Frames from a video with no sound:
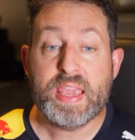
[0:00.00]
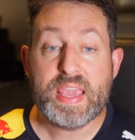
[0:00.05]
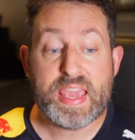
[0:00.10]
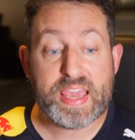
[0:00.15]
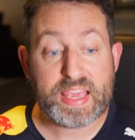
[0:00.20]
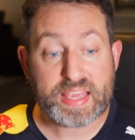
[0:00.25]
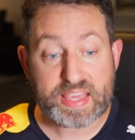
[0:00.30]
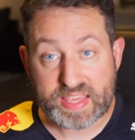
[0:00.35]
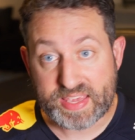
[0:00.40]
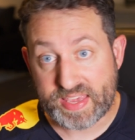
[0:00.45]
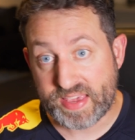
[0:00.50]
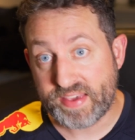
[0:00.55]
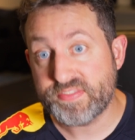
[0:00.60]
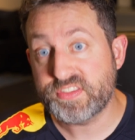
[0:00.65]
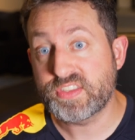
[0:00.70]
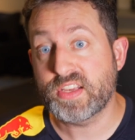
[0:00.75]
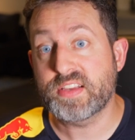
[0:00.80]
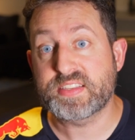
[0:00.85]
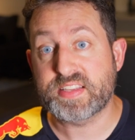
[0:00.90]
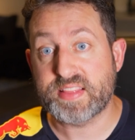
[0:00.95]
It
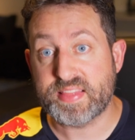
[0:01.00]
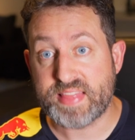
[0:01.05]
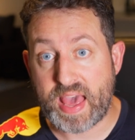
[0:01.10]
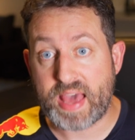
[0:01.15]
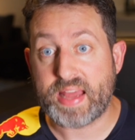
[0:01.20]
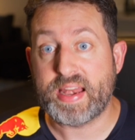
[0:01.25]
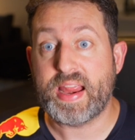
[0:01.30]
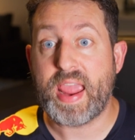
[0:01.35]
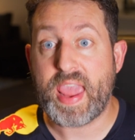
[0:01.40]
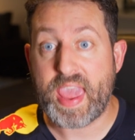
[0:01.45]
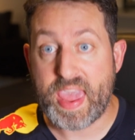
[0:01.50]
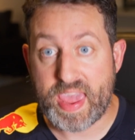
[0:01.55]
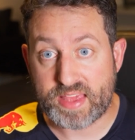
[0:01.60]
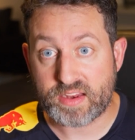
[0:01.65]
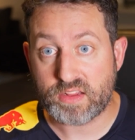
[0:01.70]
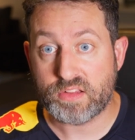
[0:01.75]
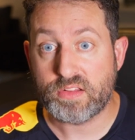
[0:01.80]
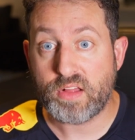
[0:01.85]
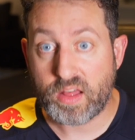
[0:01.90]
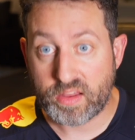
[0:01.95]
gives us that
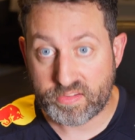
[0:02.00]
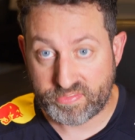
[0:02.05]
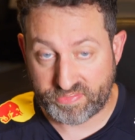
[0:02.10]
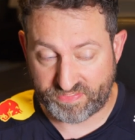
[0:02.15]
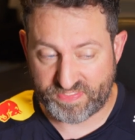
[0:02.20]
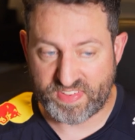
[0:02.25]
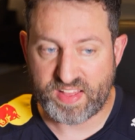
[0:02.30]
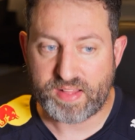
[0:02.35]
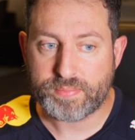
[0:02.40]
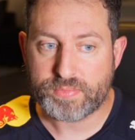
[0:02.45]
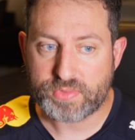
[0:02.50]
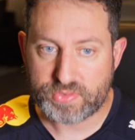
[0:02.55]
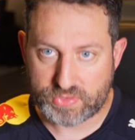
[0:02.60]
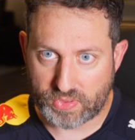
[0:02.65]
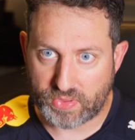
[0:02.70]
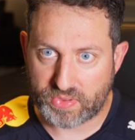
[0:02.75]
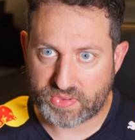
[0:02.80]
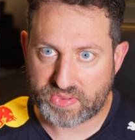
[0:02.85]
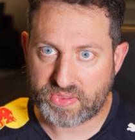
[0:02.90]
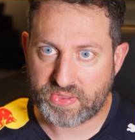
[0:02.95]
analog film
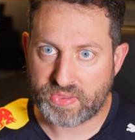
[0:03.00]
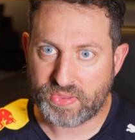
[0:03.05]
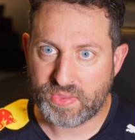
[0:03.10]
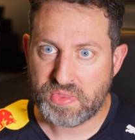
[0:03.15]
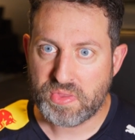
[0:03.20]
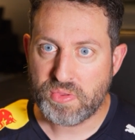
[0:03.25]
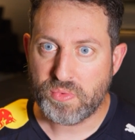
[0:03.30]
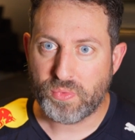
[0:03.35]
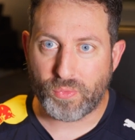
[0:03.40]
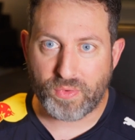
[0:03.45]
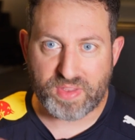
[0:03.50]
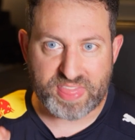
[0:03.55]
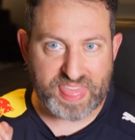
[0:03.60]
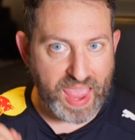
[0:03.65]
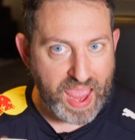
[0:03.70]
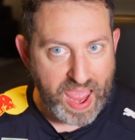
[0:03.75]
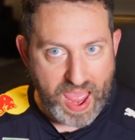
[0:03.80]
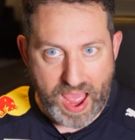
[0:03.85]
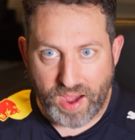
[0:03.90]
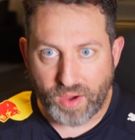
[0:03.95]
look
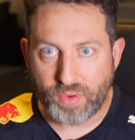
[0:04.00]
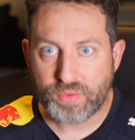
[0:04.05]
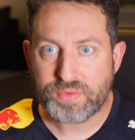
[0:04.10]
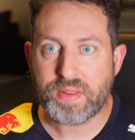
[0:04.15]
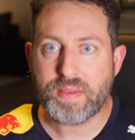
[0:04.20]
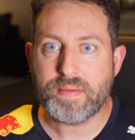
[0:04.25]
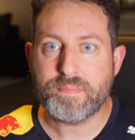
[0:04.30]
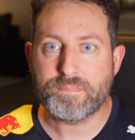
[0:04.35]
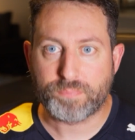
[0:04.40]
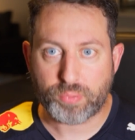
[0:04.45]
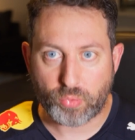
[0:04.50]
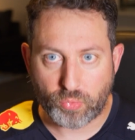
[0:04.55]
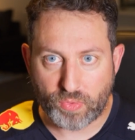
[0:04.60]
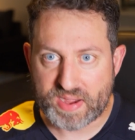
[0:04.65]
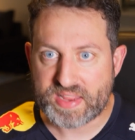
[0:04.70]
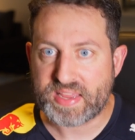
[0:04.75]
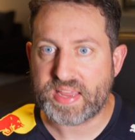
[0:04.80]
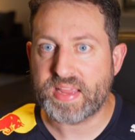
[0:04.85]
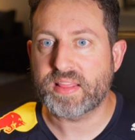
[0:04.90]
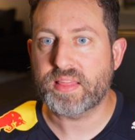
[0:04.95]
without
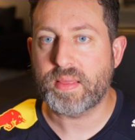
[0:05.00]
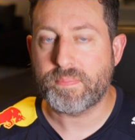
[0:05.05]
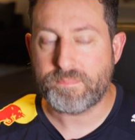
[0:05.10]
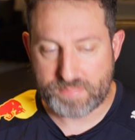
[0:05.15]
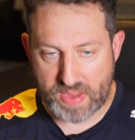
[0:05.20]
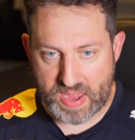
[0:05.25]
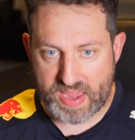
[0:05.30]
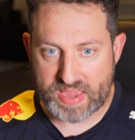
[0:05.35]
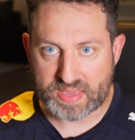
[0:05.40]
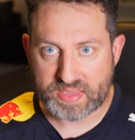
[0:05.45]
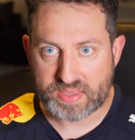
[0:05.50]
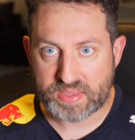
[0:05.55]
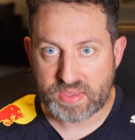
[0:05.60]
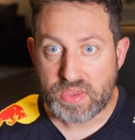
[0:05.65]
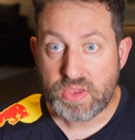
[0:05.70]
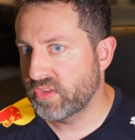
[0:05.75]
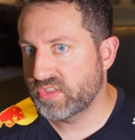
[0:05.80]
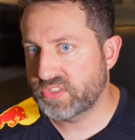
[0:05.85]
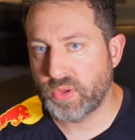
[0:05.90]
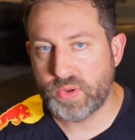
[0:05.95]
breaking the bank.
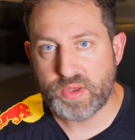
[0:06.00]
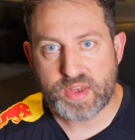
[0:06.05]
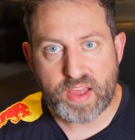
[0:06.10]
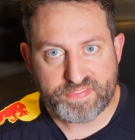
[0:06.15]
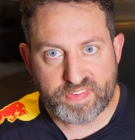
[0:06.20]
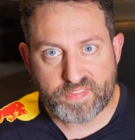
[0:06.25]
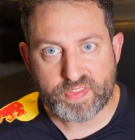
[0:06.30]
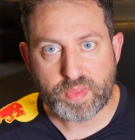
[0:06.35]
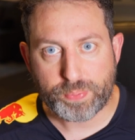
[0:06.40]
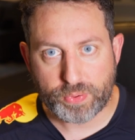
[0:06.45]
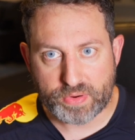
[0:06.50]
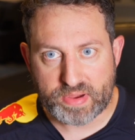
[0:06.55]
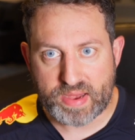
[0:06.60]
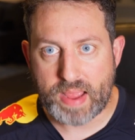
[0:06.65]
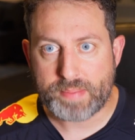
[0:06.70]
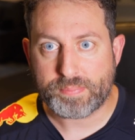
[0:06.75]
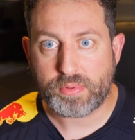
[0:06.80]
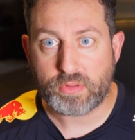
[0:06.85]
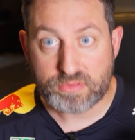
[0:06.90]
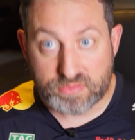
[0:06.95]
So enough of the
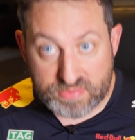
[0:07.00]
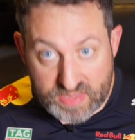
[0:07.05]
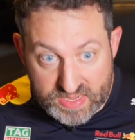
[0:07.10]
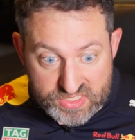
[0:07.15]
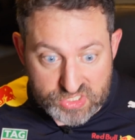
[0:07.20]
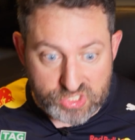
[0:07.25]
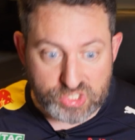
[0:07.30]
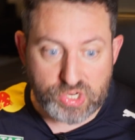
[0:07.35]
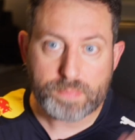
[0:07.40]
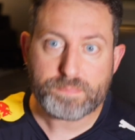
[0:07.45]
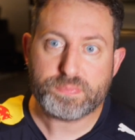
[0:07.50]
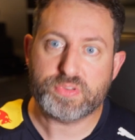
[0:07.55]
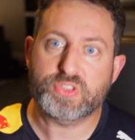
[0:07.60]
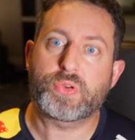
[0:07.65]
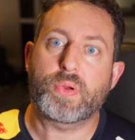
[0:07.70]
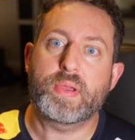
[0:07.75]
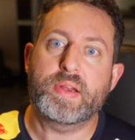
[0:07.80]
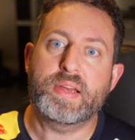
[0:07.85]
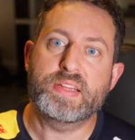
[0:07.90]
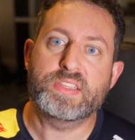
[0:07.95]
preamble, let's jump
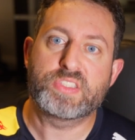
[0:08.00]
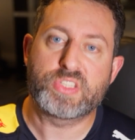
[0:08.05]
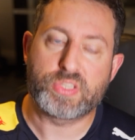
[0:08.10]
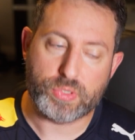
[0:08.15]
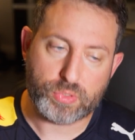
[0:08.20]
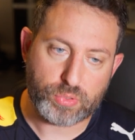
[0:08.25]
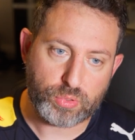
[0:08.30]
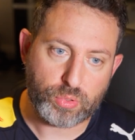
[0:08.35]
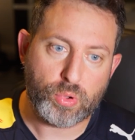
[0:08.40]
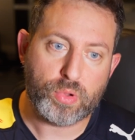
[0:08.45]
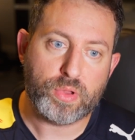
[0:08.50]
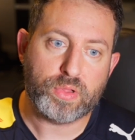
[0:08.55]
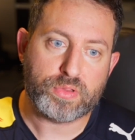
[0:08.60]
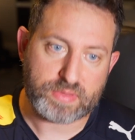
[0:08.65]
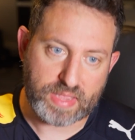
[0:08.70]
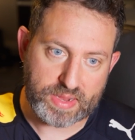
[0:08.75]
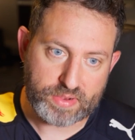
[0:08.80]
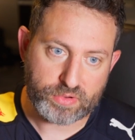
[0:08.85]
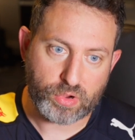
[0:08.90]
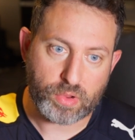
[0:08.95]
straight into
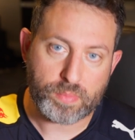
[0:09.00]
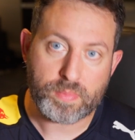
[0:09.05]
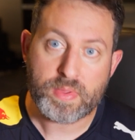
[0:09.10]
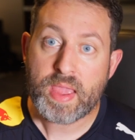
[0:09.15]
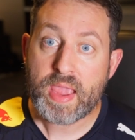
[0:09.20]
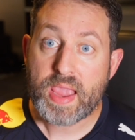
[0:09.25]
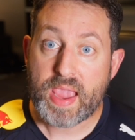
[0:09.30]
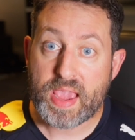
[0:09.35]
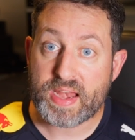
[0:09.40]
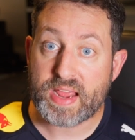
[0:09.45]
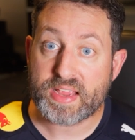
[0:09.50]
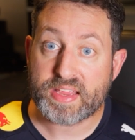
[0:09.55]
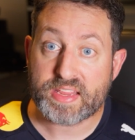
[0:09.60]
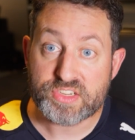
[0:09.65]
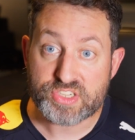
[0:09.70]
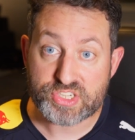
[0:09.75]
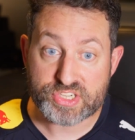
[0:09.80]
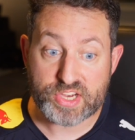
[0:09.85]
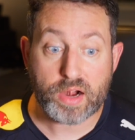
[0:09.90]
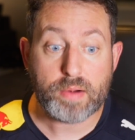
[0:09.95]
Lightroom and I
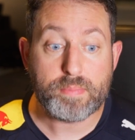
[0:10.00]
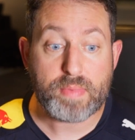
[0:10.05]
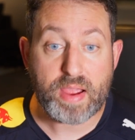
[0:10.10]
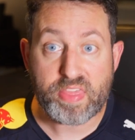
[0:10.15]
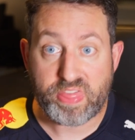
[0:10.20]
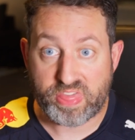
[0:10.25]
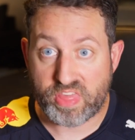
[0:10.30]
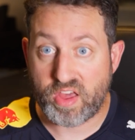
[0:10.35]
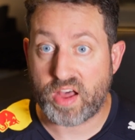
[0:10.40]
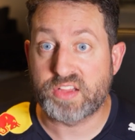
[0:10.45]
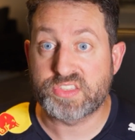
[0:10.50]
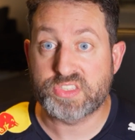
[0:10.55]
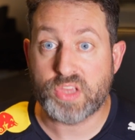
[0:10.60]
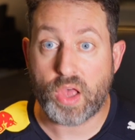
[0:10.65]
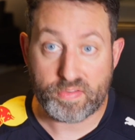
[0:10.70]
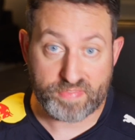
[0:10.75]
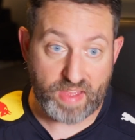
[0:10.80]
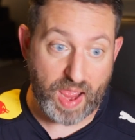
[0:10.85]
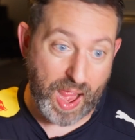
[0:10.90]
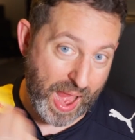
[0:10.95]
can share my thoughts
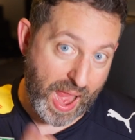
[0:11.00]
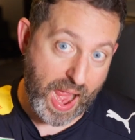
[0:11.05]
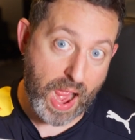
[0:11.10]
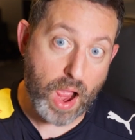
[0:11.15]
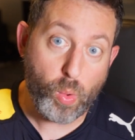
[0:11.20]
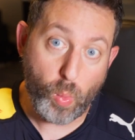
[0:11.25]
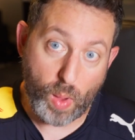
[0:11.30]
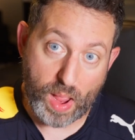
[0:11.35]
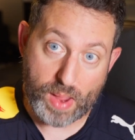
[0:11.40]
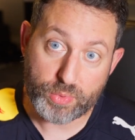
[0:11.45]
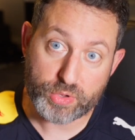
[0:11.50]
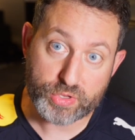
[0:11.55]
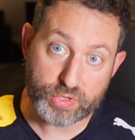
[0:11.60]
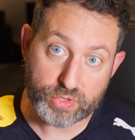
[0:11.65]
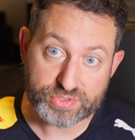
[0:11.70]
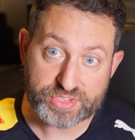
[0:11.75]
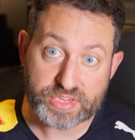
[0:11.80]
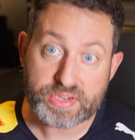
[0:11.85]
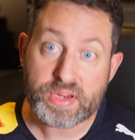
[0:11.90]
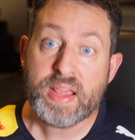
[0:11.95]
of how I would
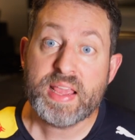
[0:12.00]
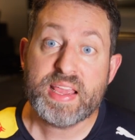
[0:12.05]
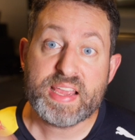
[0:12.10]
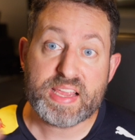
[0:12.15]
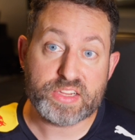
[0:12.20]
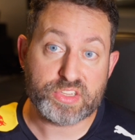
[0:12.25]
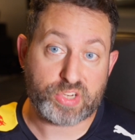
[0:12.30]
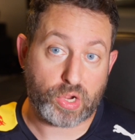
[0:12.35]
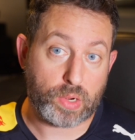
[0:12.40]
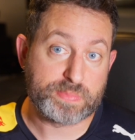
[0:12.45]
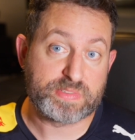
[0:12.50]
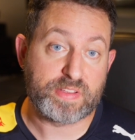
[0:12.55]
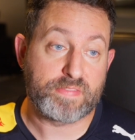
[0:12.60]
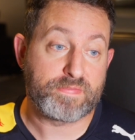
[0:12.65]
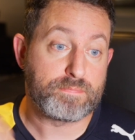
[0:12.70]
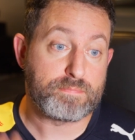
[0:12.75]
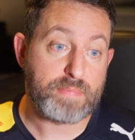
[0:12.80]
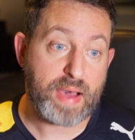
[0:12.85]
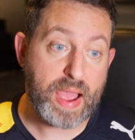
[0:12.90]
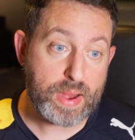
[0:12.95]
use it in terms
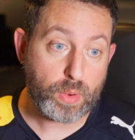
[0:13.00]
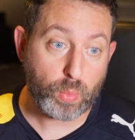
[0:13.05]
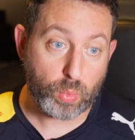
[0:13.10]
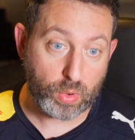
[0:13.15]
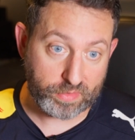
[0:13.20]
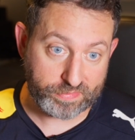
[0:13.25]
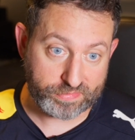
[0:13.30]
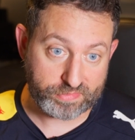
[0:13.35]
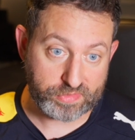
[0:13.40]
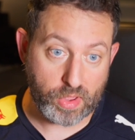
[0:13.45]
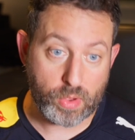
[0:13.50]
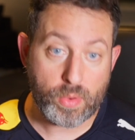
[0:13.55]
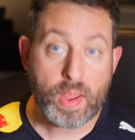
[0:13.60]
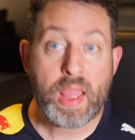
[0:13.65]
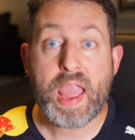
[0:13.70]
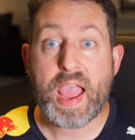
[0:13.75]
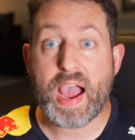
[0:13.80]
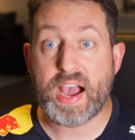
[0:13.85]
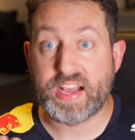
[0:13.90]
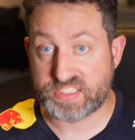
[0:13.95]
of my workflow
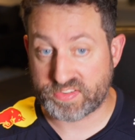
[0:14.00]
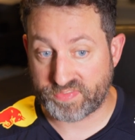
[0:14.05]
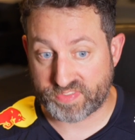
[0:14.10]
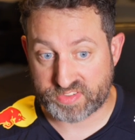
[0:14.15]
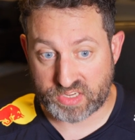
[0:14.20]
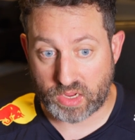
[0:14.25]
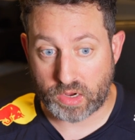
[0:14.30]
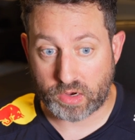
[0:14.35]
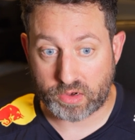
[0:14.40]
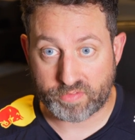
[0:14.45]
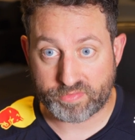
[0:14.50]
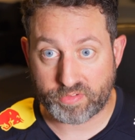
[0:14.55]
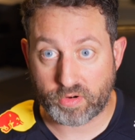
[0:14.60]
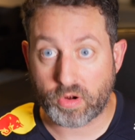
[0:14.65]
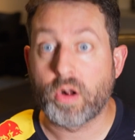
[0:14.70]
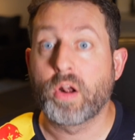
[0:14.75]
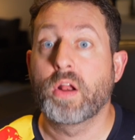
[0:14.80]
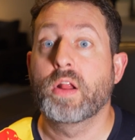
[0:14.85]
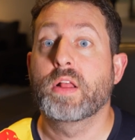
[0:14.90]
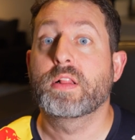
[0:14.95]
as a
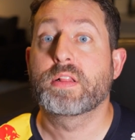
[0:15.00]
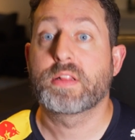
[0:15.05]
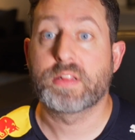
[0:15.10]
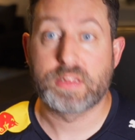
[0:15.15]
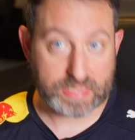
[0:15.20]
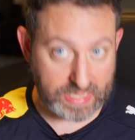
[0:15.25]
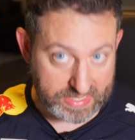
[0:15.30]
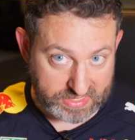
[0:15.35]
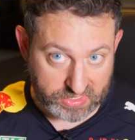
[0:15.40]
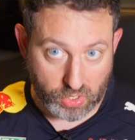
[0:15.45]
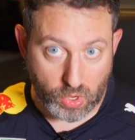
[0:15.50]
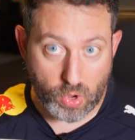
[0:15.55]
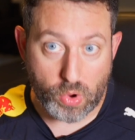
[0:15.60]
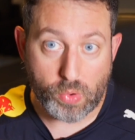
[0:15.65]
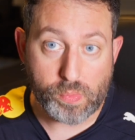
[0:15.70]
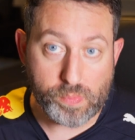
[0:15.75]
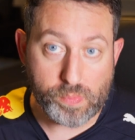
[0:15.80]
photographer. Let's go.